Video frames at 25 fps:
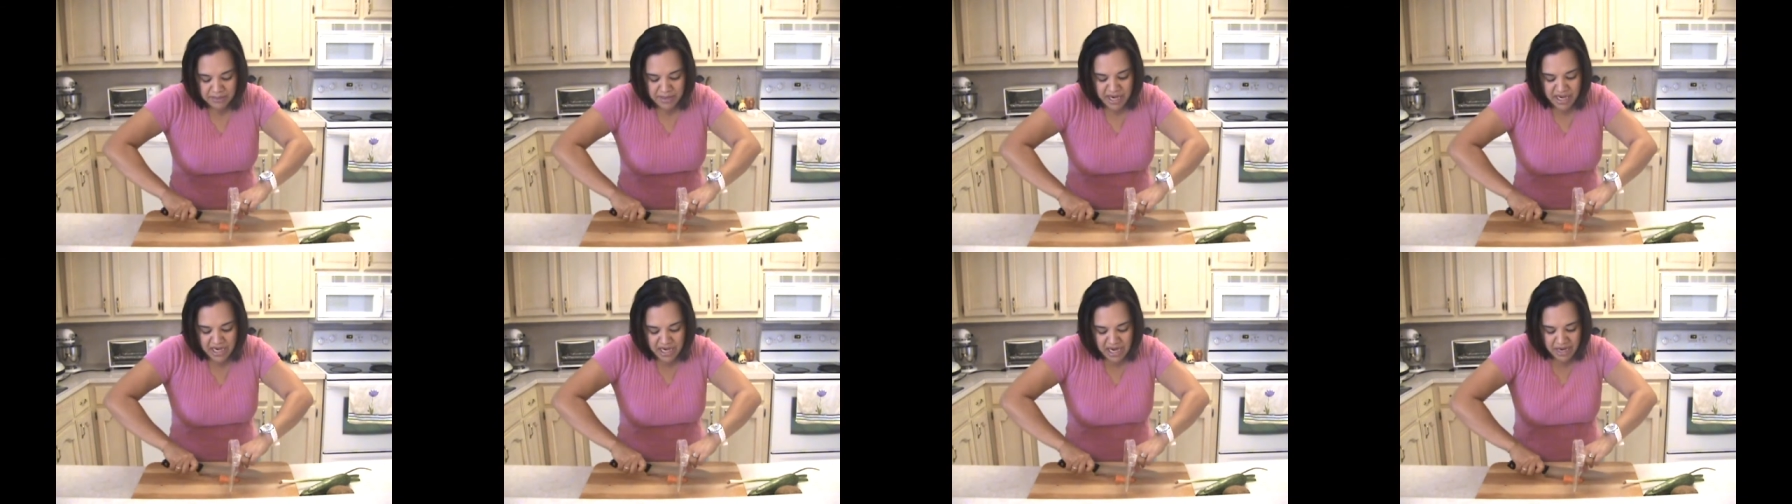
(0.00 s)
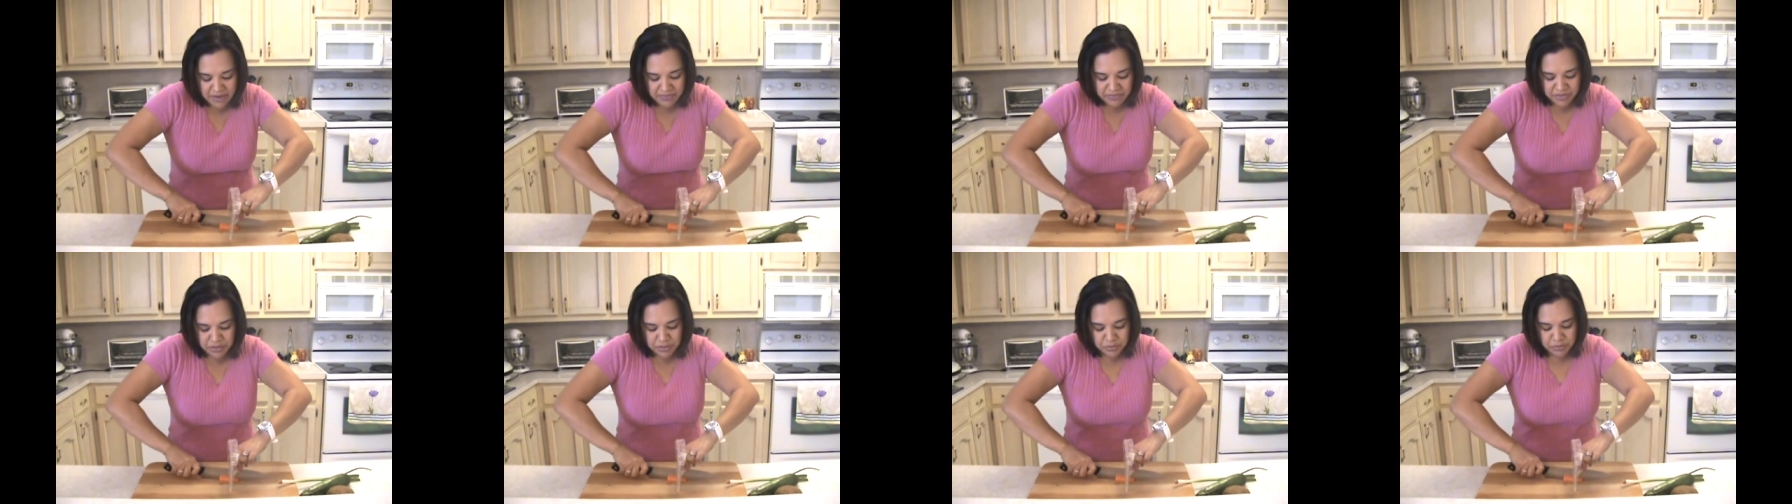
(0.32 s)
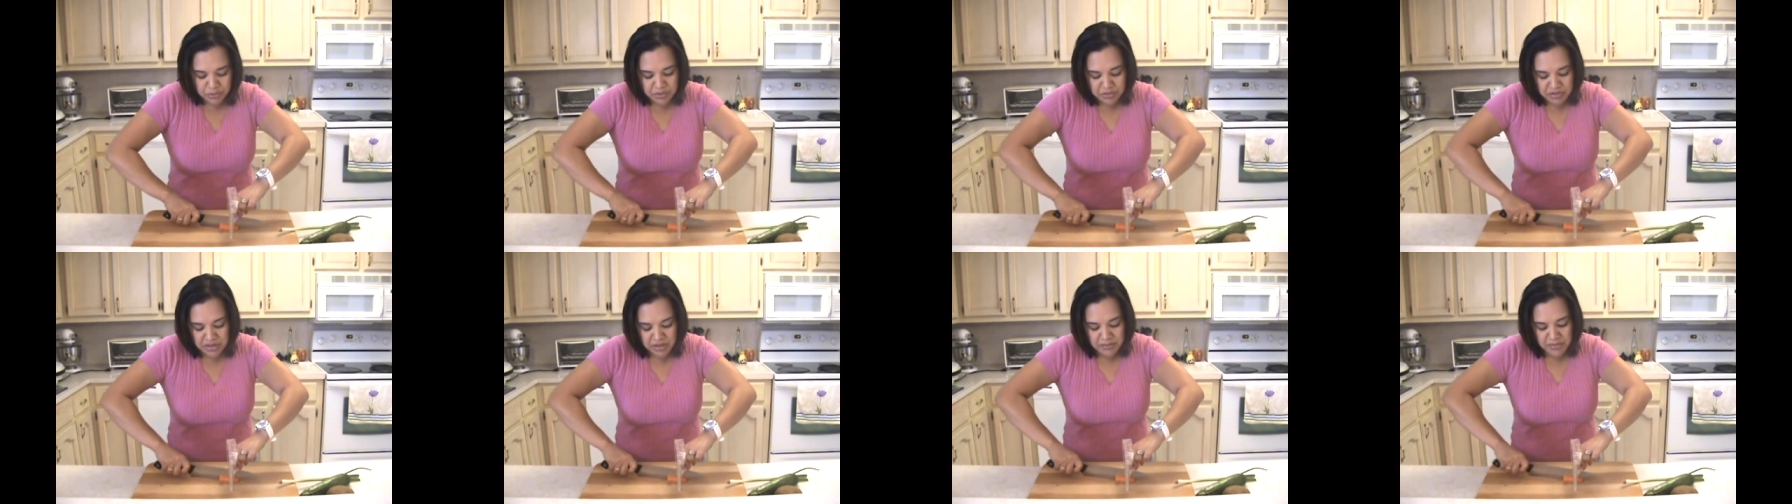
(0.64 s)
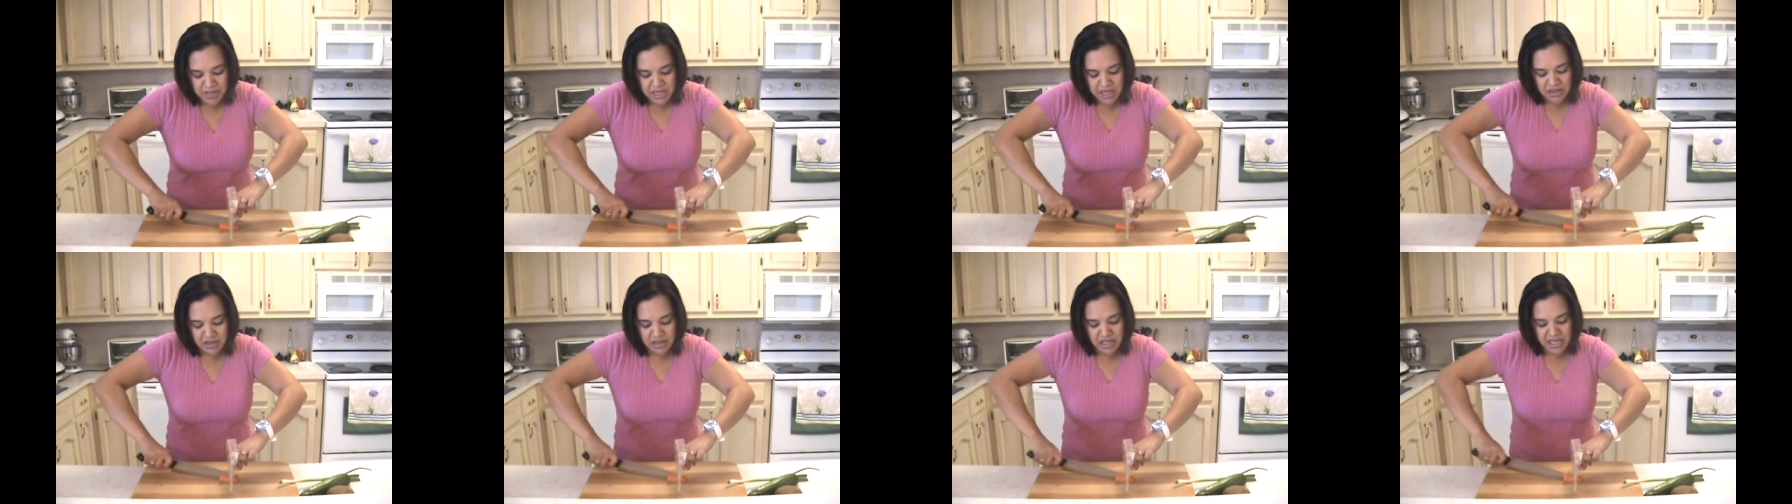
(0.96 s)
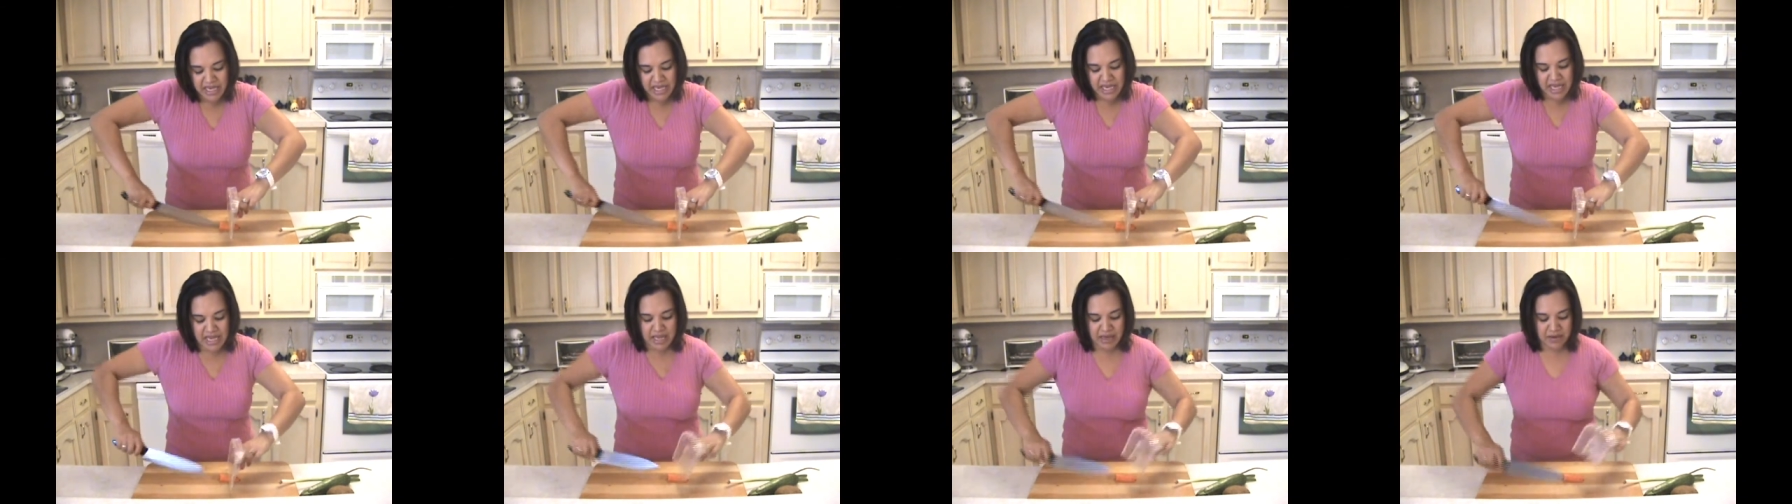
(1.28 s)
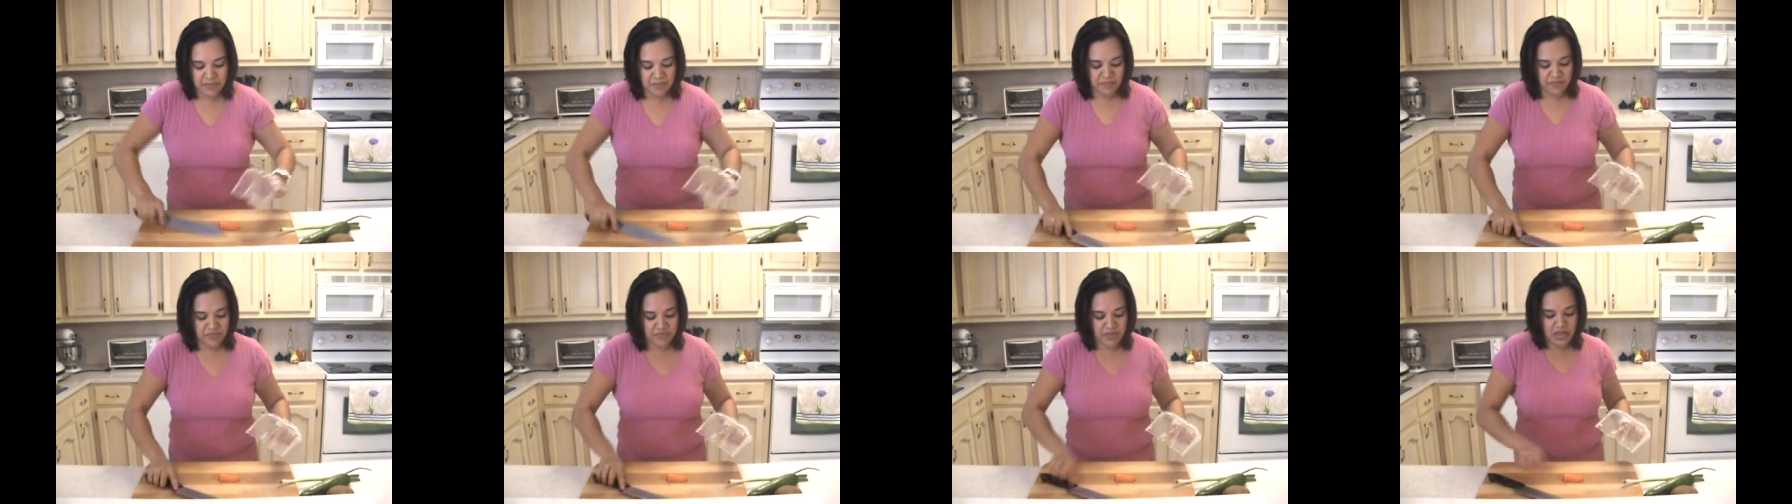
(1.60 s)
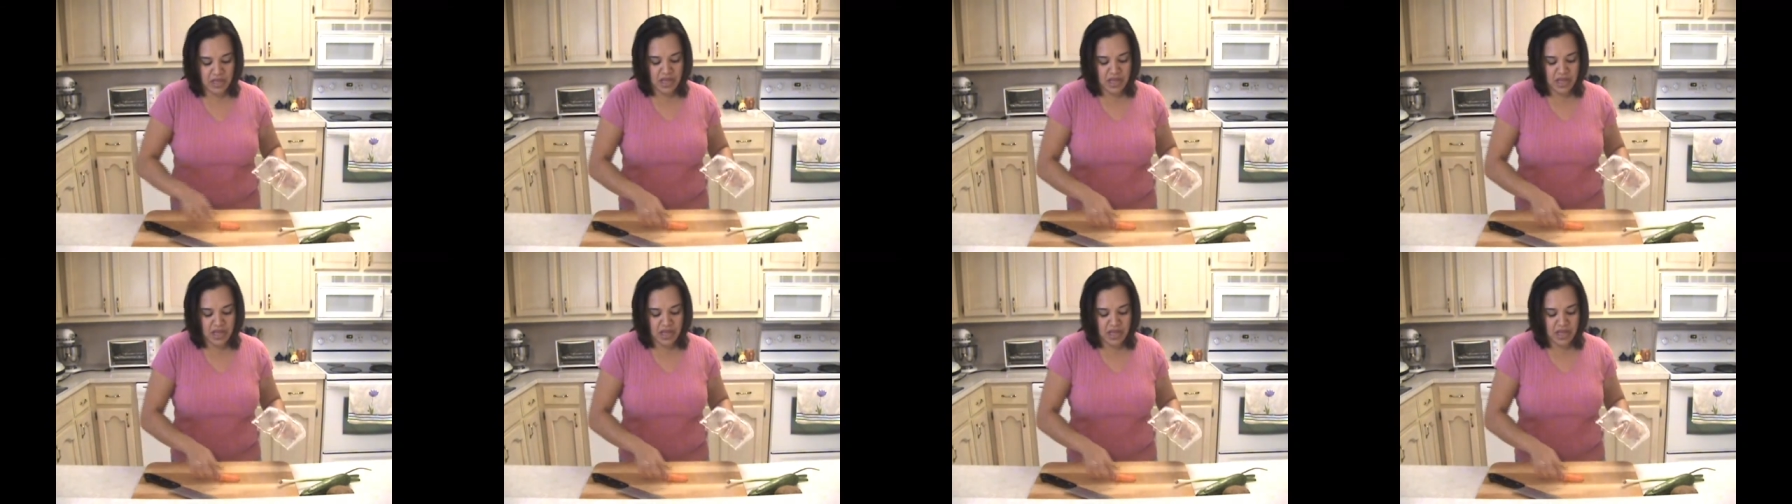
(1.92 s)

my knife through the middle again,